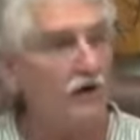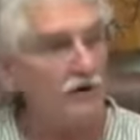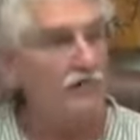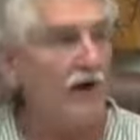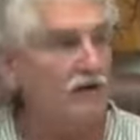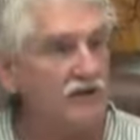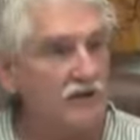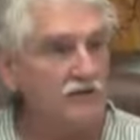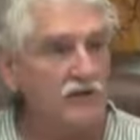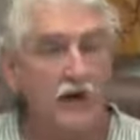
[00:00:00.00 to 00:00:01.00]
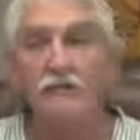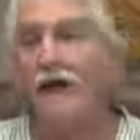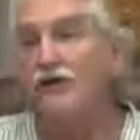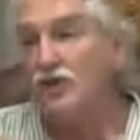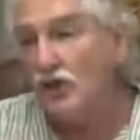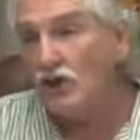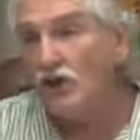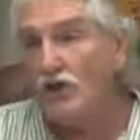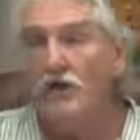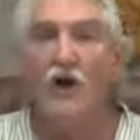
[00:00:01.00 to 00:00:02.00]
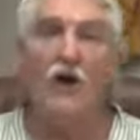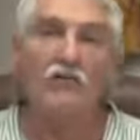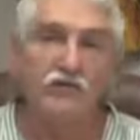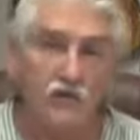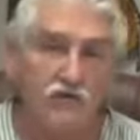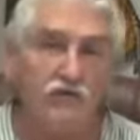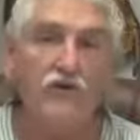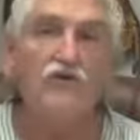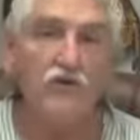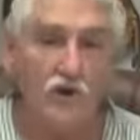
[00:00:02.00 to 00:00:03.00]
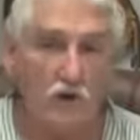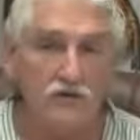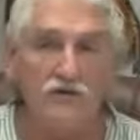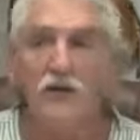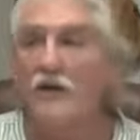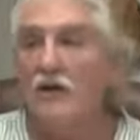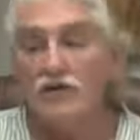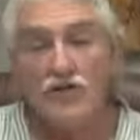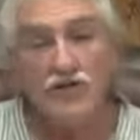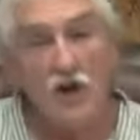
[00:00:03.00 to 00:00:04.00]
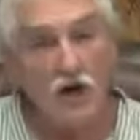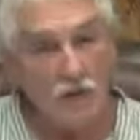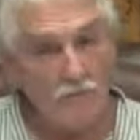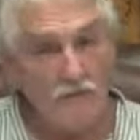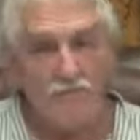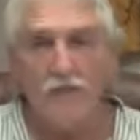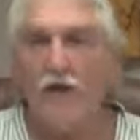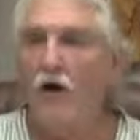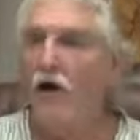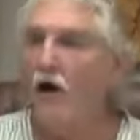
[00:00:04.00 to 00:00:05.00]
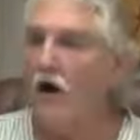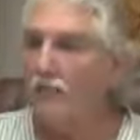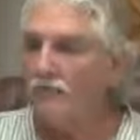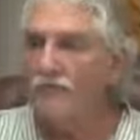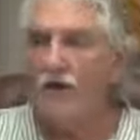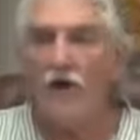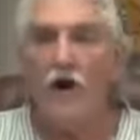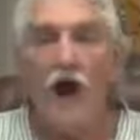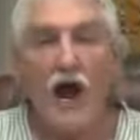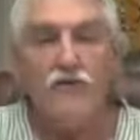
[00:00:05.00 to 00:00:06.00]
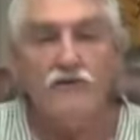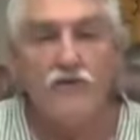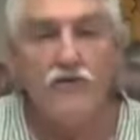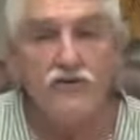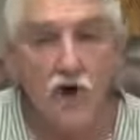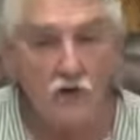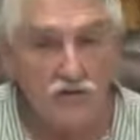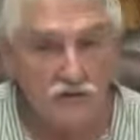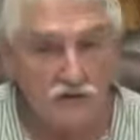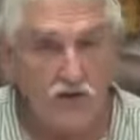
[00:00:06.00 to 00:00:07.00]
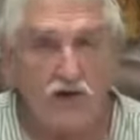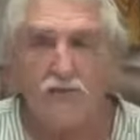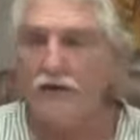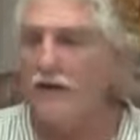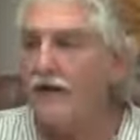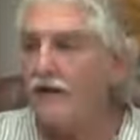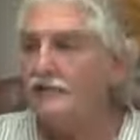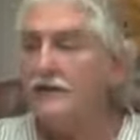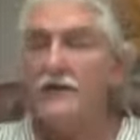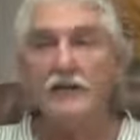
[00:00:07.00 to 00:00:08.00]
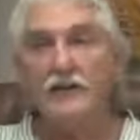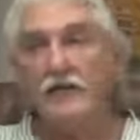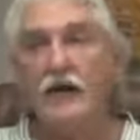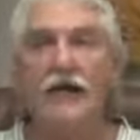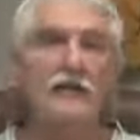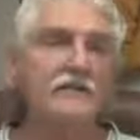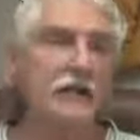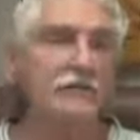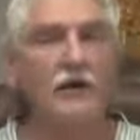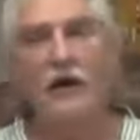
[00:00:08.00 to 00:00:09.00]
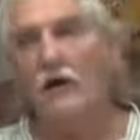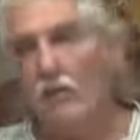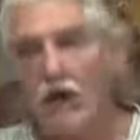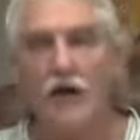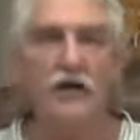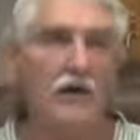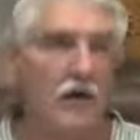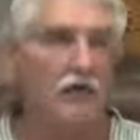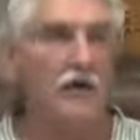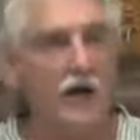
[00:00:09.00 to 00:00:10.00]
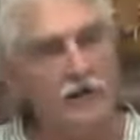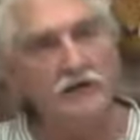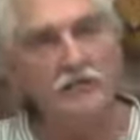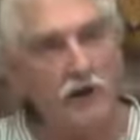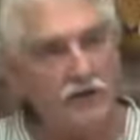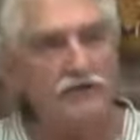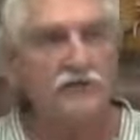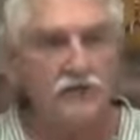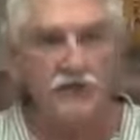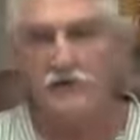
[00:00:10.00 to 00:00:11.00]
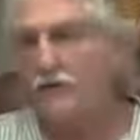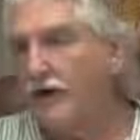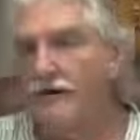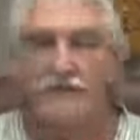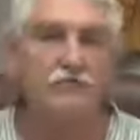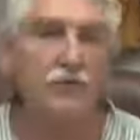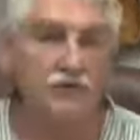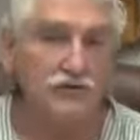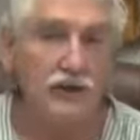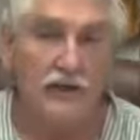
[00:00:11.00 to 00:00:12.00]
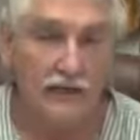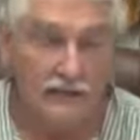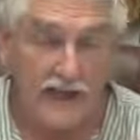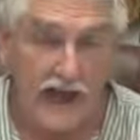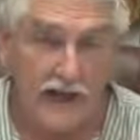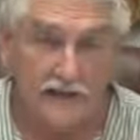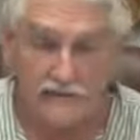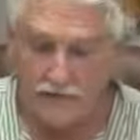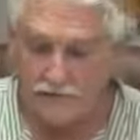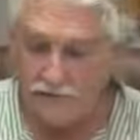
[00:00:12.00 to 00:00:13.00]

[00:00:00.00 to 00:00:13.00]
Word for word: morning on Fox News, they're talking about sugar or fructose syrup uh, or high fructose syrup is addicting, like he said, marijuana and cocaine, the pressure center in the brain, this bullshit like that.